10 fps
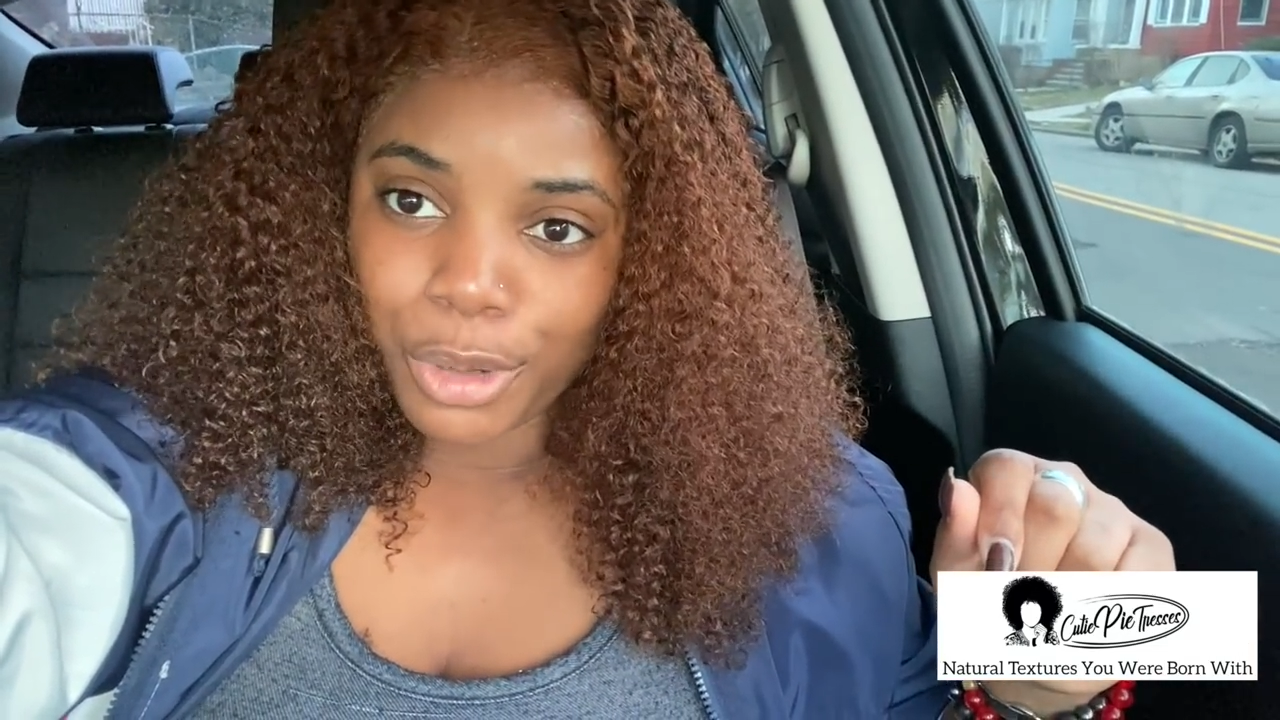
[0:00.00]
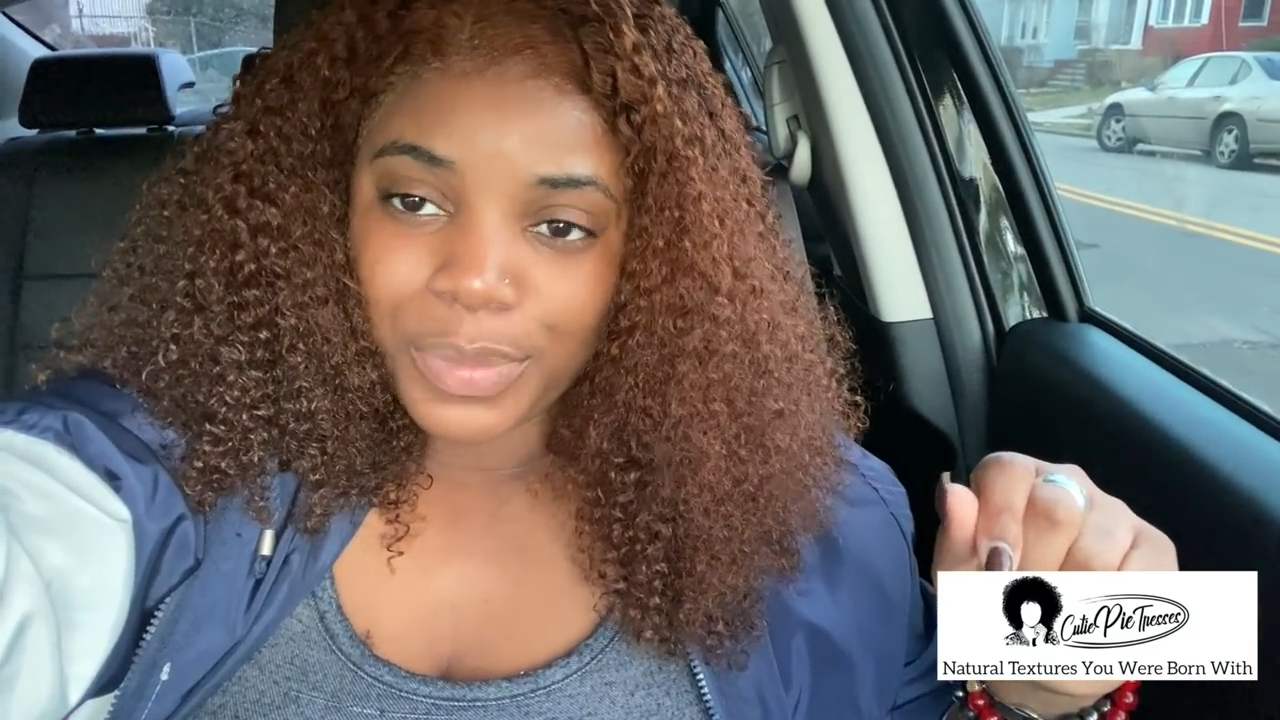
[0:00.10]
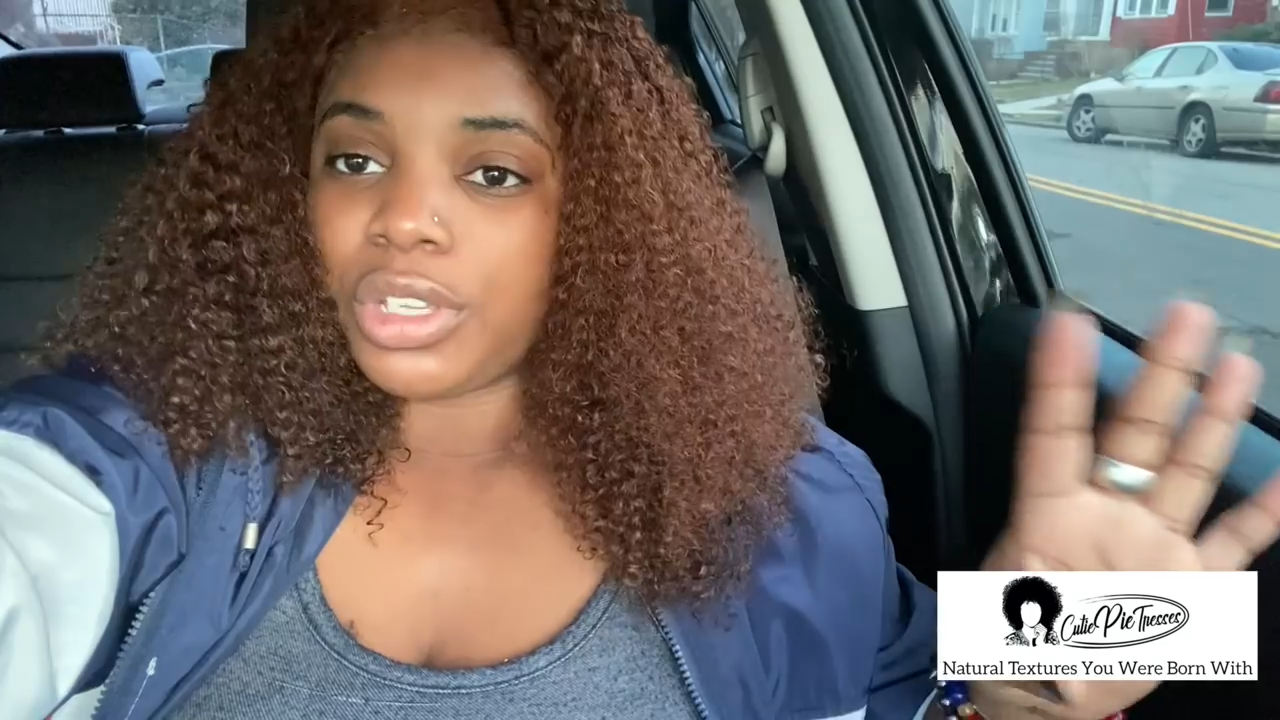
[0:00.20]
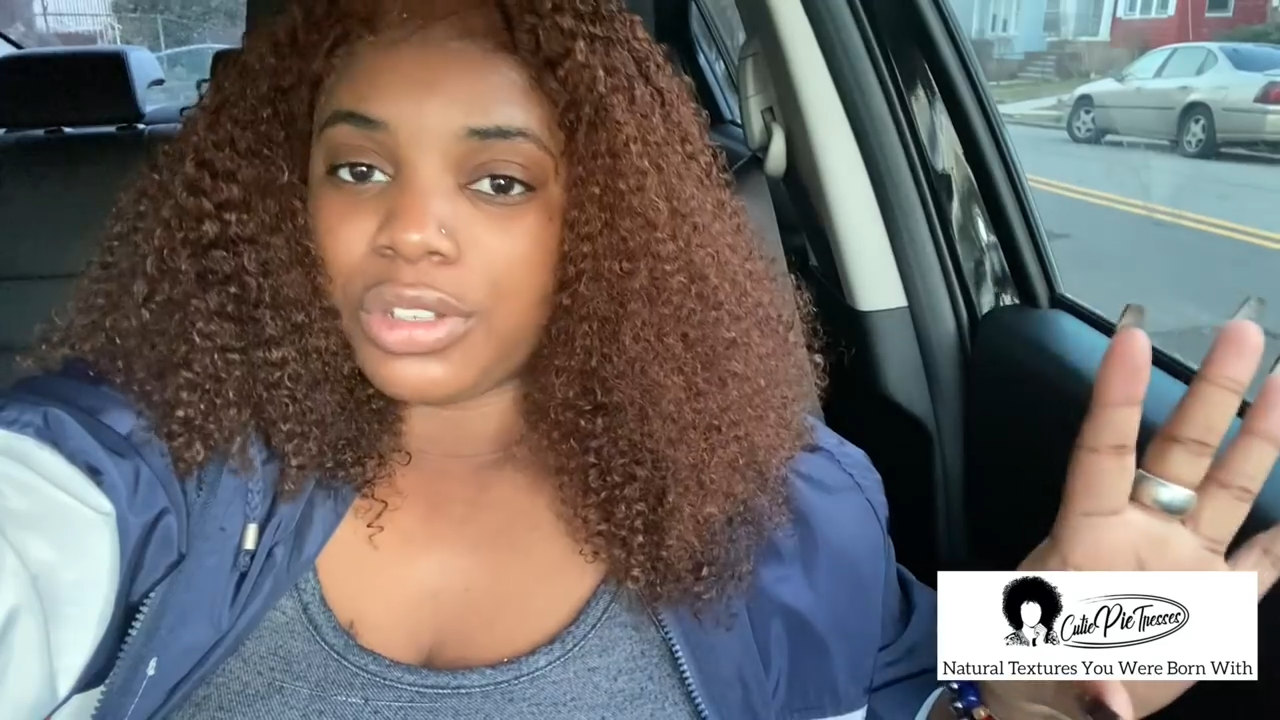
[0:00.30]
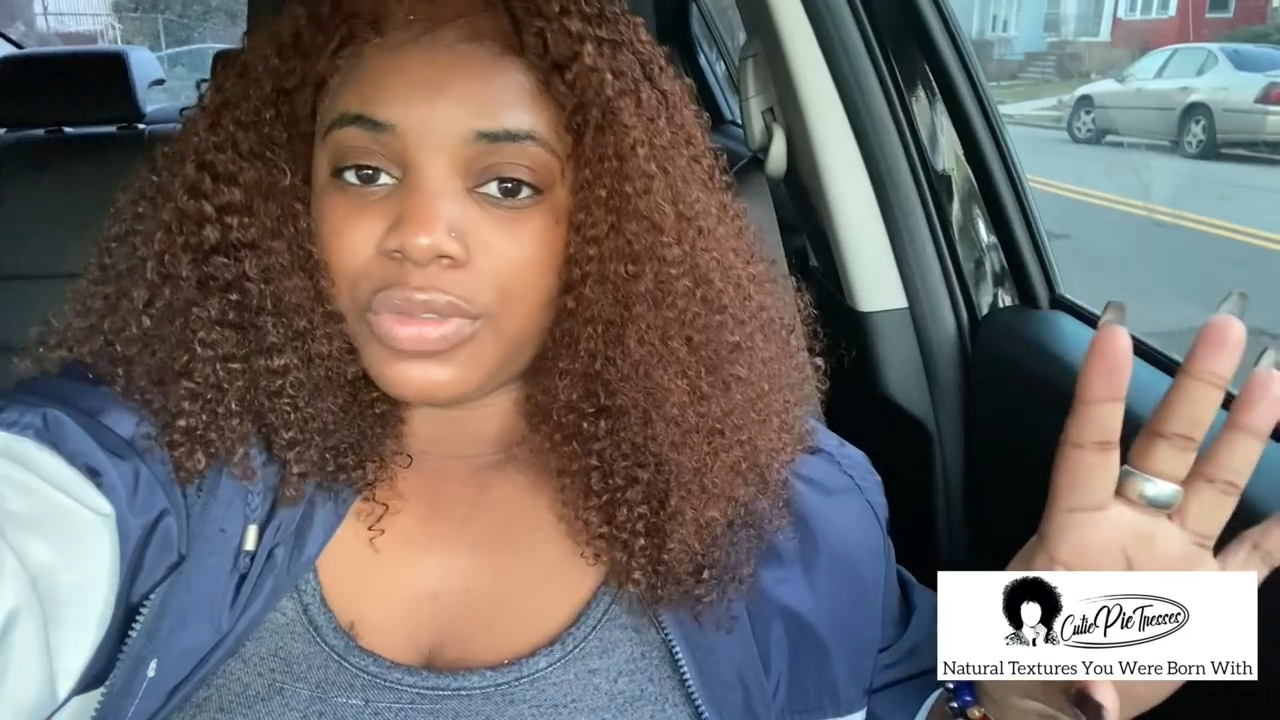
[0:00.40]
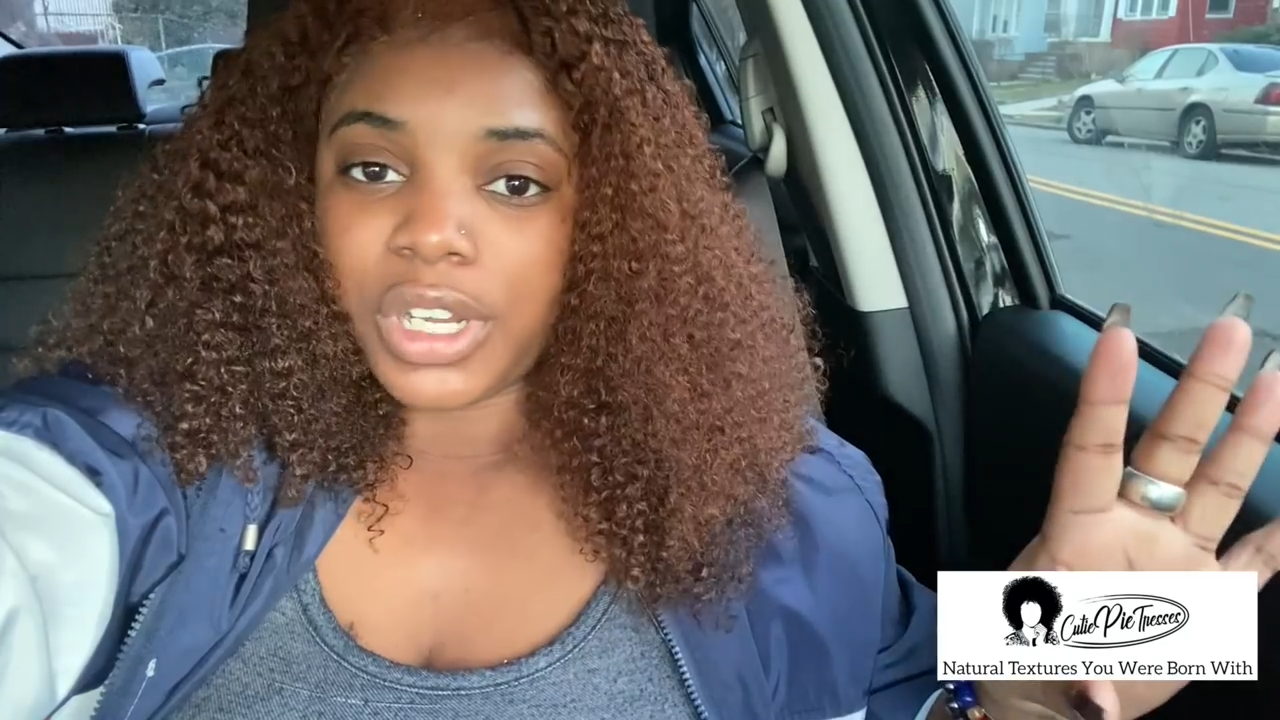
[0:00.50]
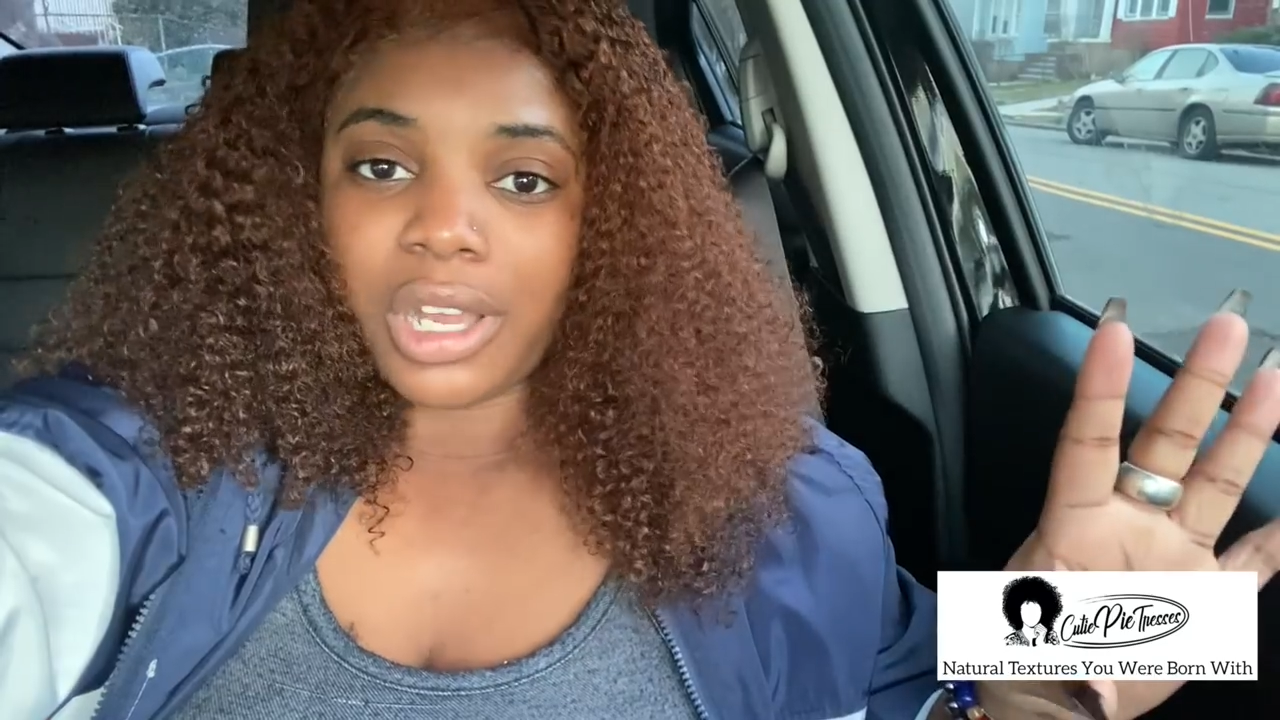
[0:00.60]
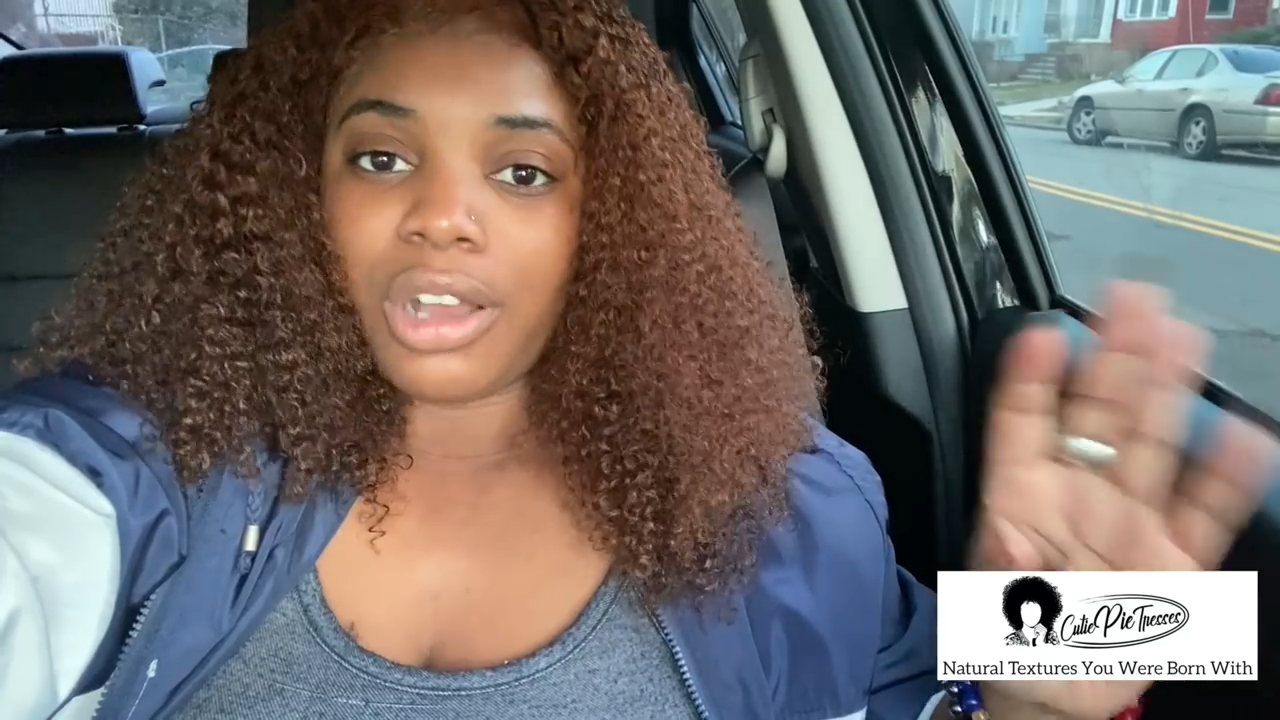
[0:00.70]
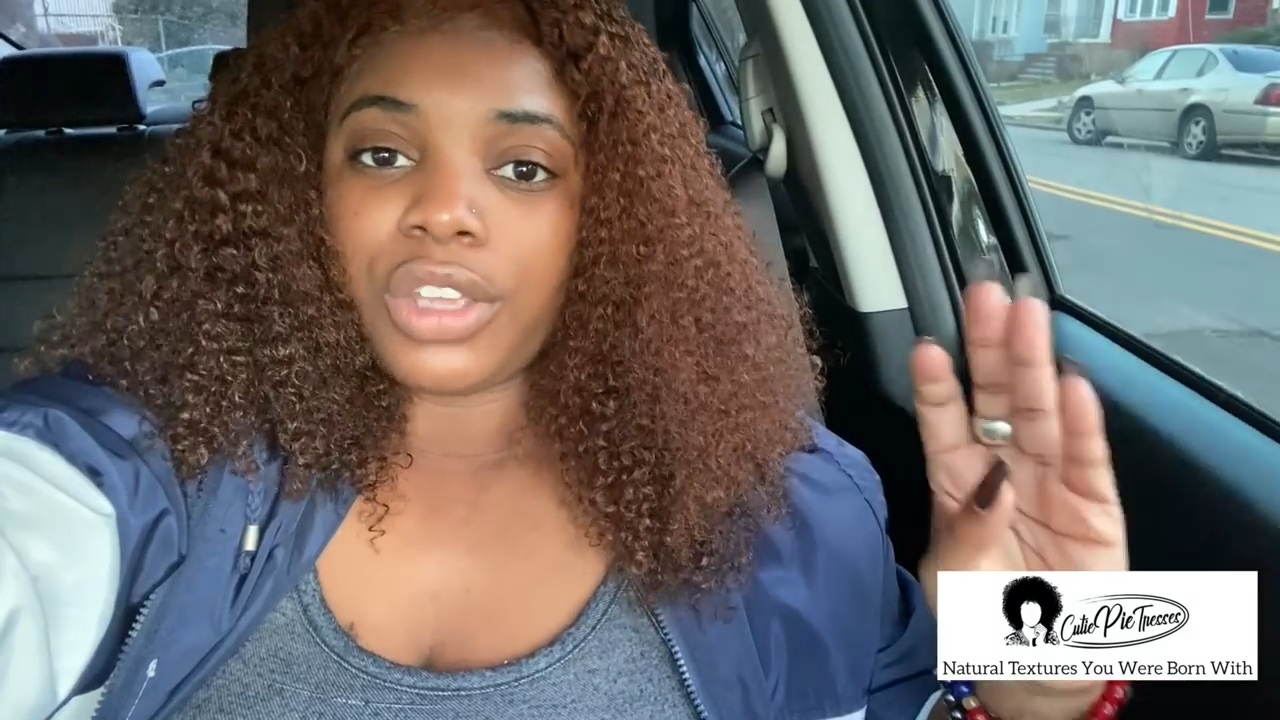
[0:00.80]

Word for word: Take this right now.